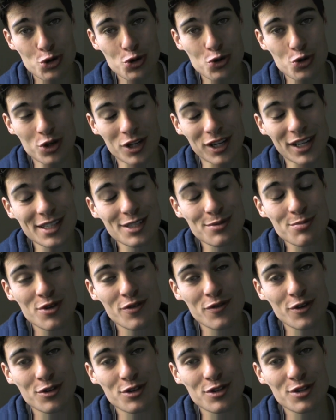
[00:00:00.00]
Good, let's
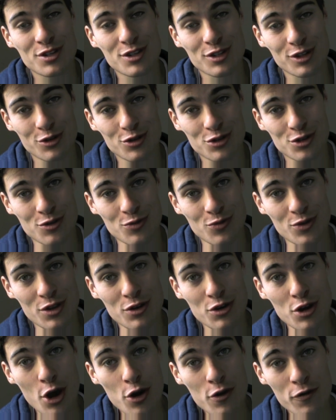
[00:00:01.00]
move on to the solution
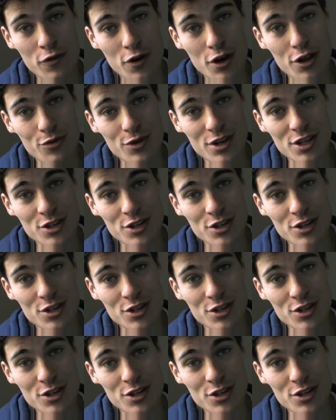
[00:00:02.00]
with no further